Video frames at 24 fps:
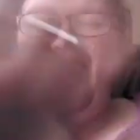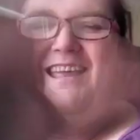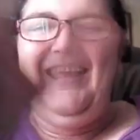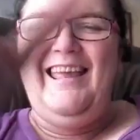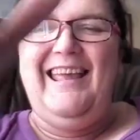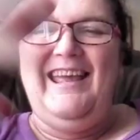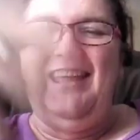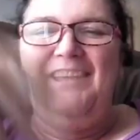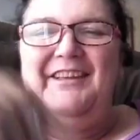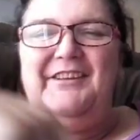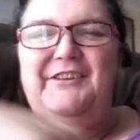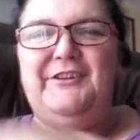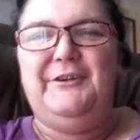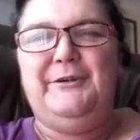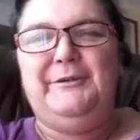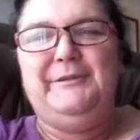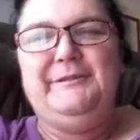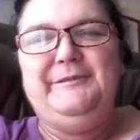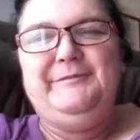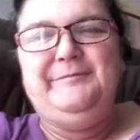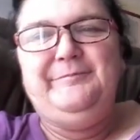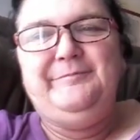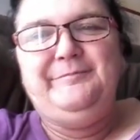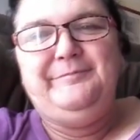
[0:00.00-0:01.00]
Hi, how you
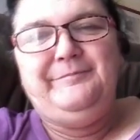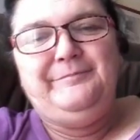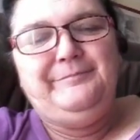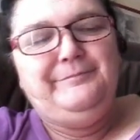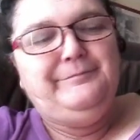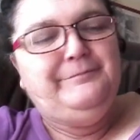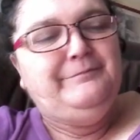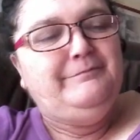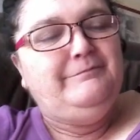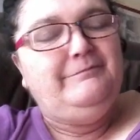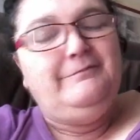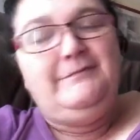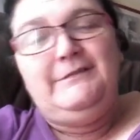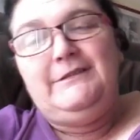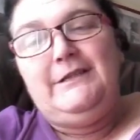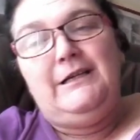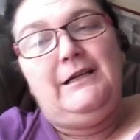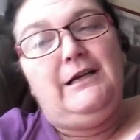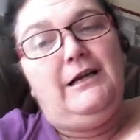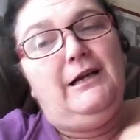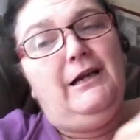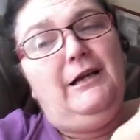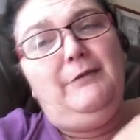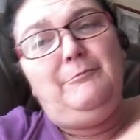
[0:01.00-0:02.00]
doing?
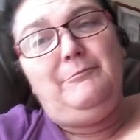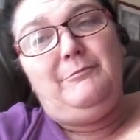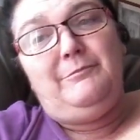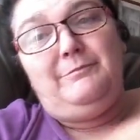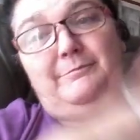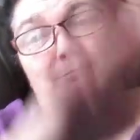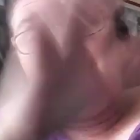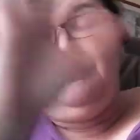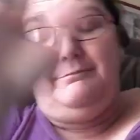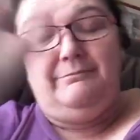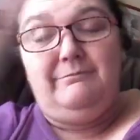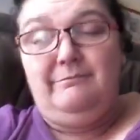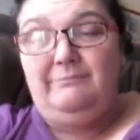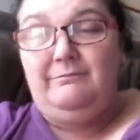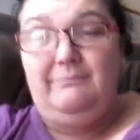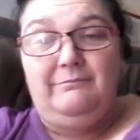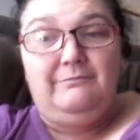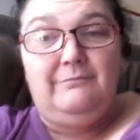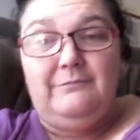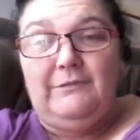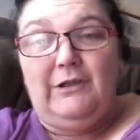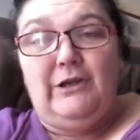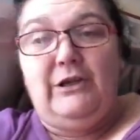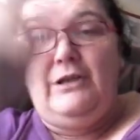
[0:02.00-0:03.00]
Um,
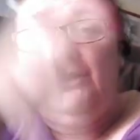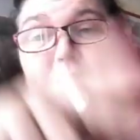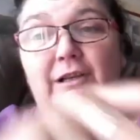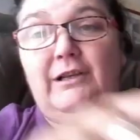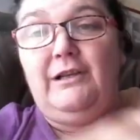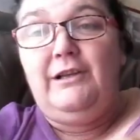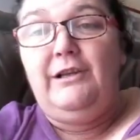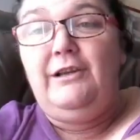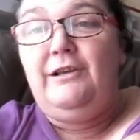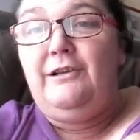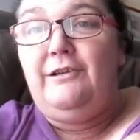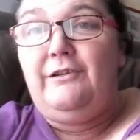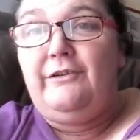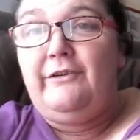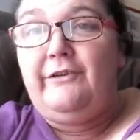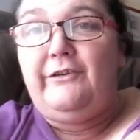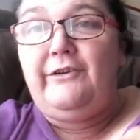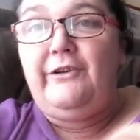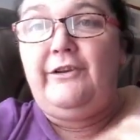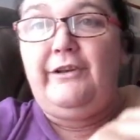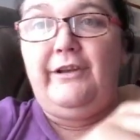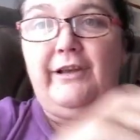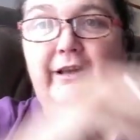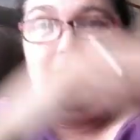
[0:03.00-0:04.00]
I don't know. I
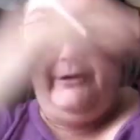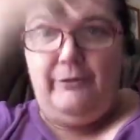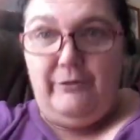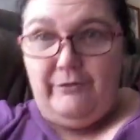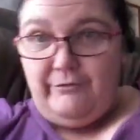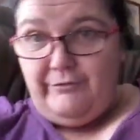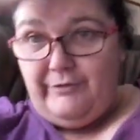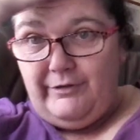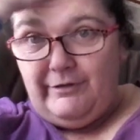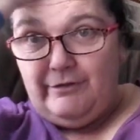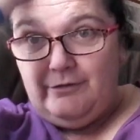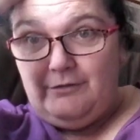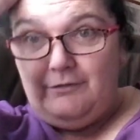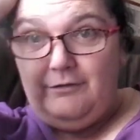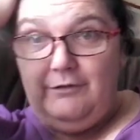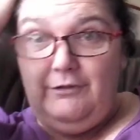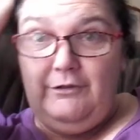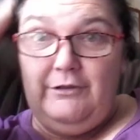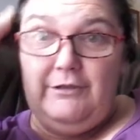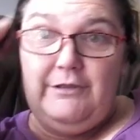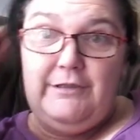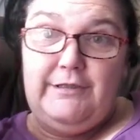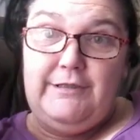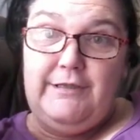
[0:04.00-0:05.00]
don't know how I feel.
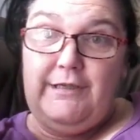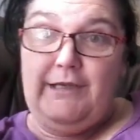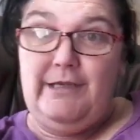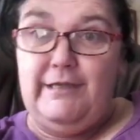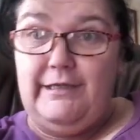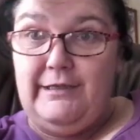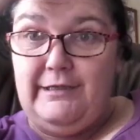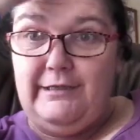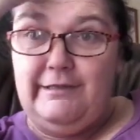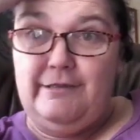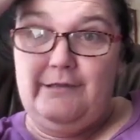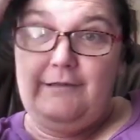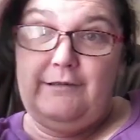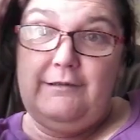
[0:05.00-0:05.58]
Look at this hair.